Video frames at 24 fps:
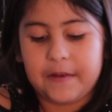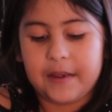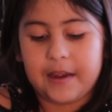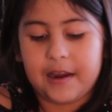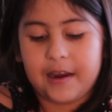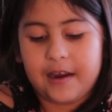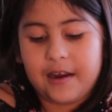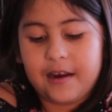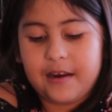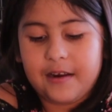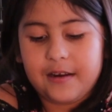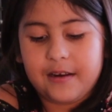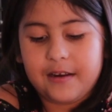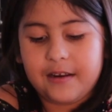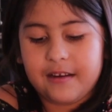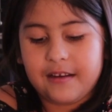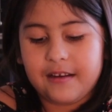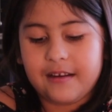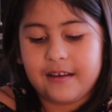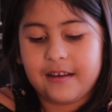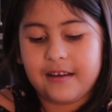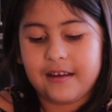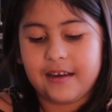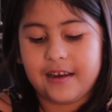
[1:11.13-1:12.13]
weird,
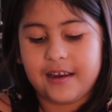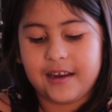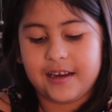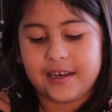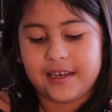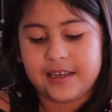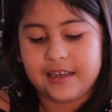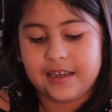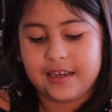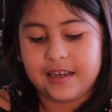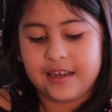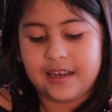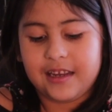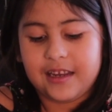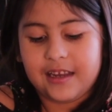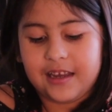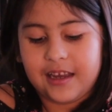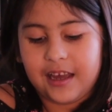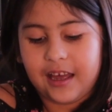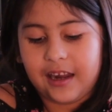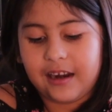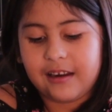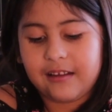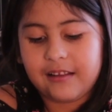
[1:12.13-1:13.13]
and
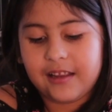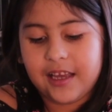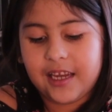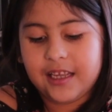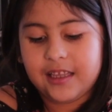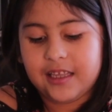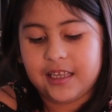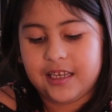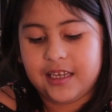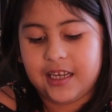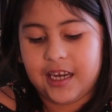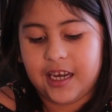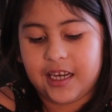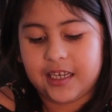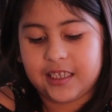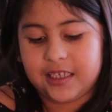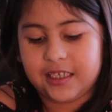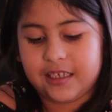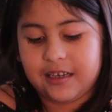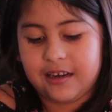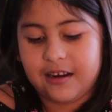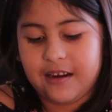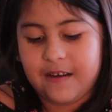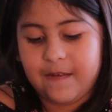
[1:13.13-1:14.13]
I don't like the
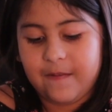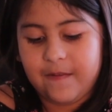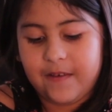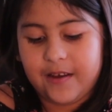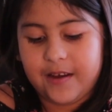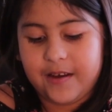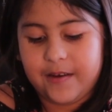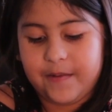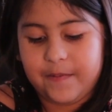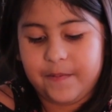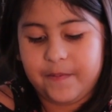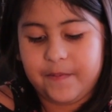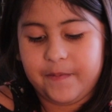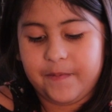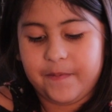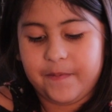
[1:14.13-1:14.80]
texture of it.